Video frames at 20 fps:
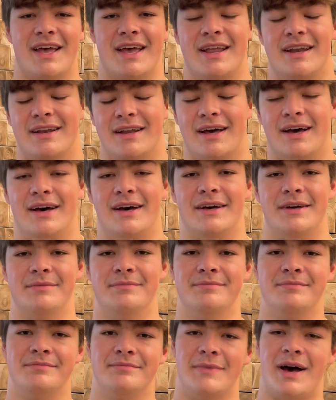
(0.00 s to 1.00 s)
And,
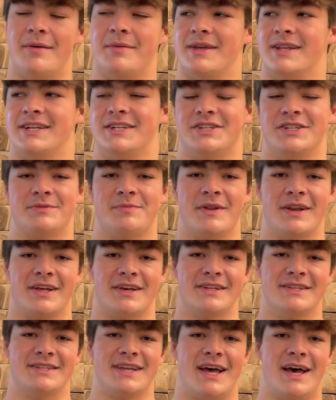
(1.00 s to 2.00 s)
I mean, it's just been a
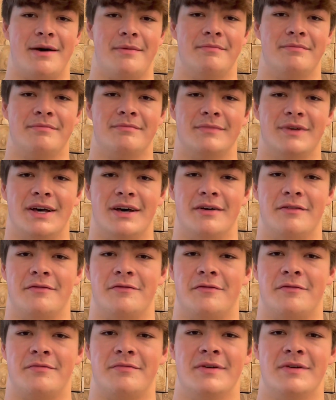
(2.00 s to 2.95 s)
good time of